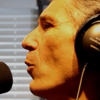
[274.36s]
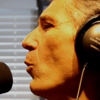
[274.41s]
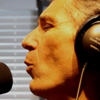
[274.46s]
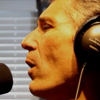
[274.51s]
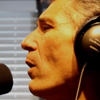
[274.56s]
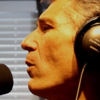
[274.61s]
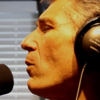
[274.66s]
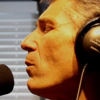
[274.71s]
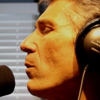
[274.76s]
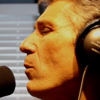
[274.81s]

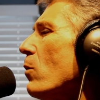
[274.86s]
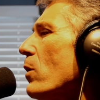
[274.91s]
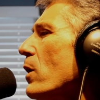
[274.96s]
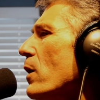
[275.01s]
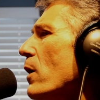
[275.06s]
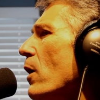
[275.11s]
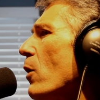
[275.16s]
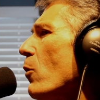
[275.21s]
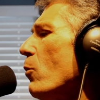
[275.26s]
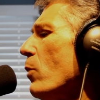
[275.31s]
Well,
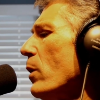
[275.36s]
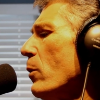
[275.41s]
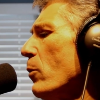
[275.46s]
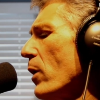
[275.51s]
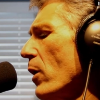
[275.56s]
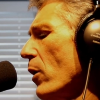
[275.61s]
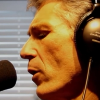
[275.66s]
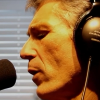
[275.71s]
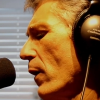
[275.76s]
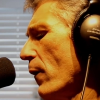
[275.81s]
we
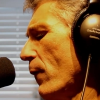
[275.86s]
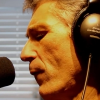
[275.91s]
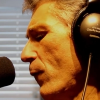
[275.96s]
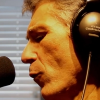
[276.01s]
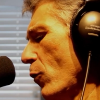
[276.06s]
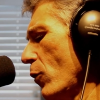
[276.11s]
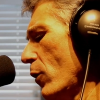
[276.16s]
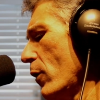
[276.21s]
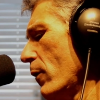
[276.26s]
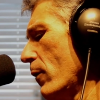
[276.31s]
were looking
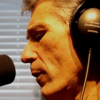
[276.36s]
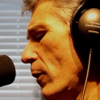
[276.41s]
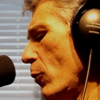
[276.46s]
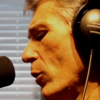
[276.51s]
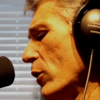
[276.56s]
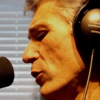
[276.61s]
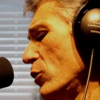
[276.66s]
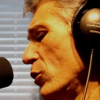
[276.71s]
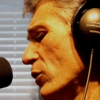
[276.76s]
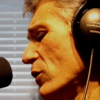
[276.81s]
for,
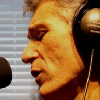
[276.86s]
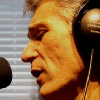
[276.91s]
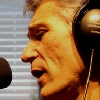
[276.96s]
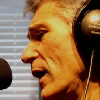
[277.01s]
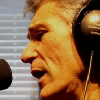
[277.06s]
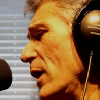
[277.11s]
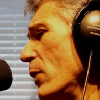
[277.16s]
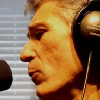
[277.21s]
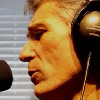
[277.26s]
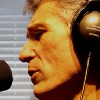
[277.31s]
or I should say
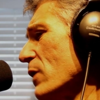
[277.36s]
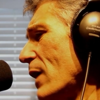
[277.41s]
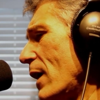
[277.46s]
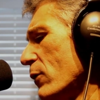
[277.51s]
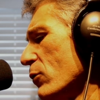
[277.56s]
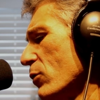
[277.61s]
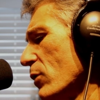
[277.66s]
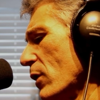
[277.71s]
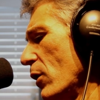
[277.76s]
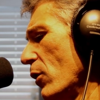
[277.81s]
he was
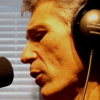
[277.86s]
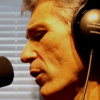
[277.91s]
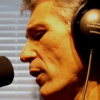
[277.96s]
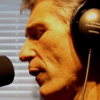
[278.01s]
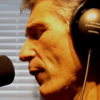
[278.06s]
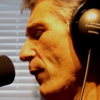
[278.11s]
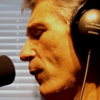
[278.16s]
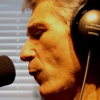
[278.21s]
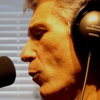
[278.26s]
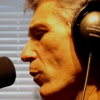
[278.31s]
actually
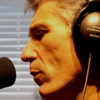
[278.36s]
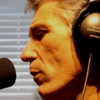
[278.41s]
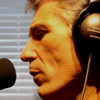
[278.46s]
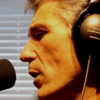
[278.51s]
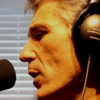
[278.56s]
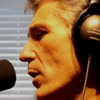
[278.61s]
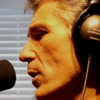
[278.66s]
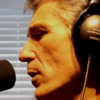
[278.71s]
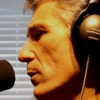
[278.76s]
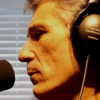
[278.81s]
looking
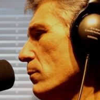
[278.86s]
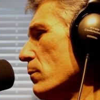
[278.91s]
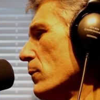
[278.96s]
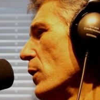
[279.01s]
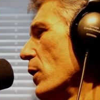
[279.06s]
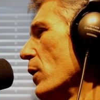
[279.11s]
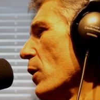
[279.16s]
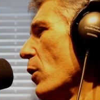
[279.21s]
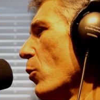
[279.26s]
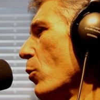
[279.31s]
for,
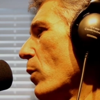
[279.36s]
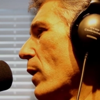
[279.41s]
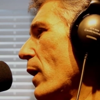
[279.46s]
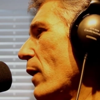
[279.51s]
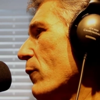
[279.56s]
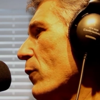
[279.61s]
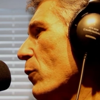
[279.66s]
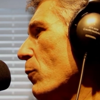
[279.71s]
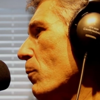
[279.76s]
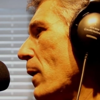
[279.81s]

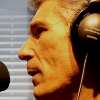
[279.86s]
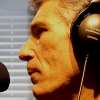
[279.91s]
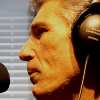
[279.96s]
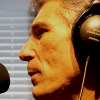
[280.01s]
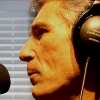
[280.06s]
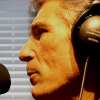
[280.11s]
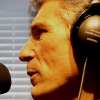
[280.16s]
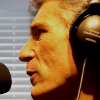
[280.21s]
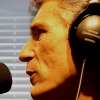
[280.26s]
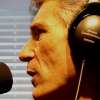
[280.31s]
whatever might
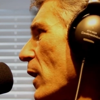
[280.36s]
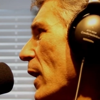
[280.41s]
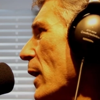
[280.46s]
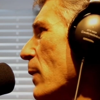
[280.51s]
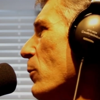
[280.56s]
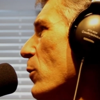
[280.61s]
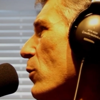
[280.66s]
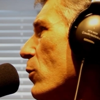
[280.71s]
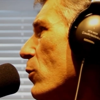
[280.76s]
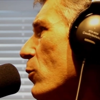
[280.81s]
be
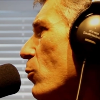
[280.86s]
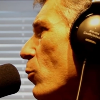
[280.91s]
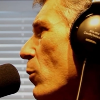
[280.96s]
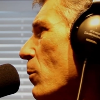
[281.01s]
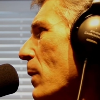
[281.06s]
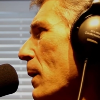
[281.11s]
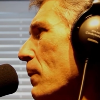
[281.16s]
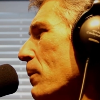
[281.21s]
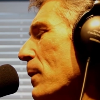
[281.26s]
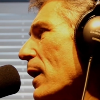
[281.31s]
mislabeled,
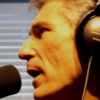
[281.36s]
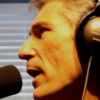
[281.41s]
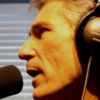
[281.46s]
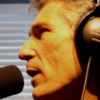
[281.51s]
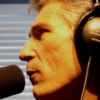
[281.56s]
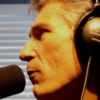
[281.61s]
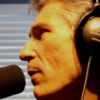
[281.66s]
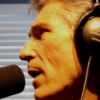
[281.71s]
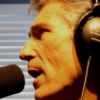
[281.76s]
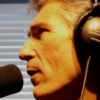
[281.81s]
what might be
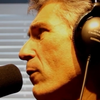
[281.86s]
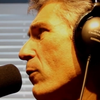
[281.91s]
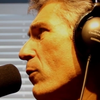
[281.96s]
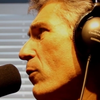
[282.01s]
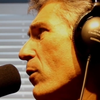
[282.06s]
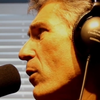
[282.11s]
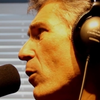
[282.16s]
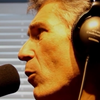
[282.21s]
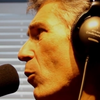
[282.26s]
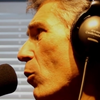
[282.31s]
laying
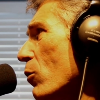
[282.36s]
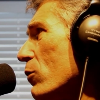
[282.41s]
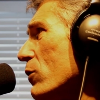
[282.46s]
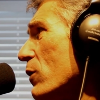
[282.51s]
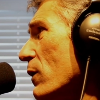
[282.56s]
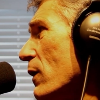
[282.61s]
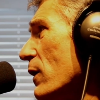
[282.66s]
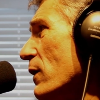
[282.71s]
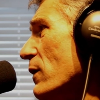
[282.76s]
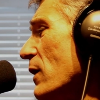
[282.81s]
around,
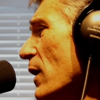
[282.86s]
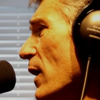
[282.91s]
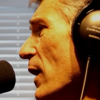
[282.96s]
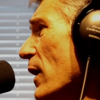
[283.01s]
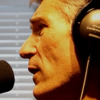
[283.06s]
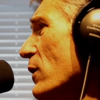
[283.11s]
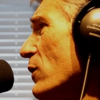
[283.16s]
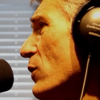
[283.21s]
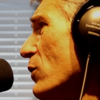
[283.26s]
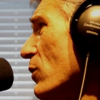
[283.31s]
alternate
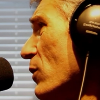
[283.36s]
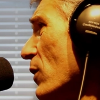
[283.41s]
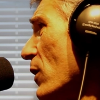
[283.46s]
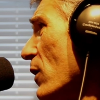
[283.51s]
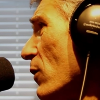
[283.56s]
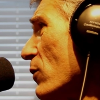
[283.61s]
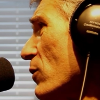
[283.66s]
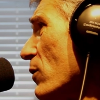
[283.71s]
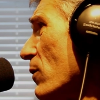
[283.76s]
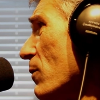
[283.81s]
takes,
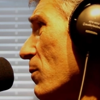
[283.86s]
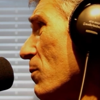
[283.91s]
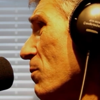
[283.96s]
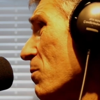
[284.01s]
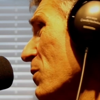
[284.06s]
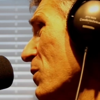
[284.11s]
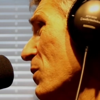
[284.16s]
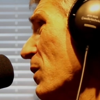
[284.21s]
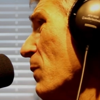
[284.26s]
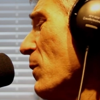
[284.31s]

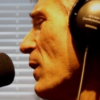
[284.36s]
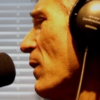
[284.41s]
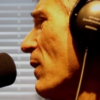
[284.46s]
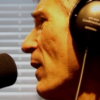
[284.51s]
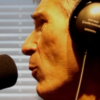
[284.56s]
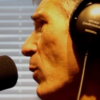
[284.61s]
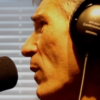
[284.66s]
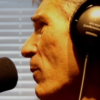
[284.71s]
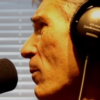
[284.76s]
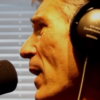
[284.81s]
something
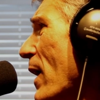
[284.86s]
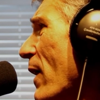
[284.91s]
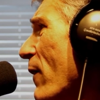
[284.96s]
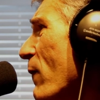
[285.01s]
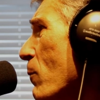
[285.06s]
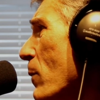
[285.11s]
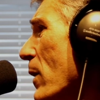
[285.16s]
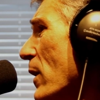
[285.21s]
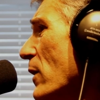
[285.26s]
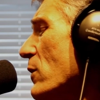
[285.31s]
that we may
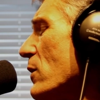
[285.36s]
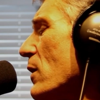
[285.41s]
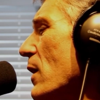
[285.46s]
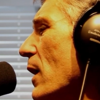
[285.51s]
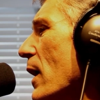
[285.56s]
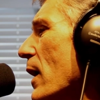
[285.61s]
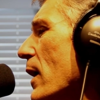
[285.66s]
have missed.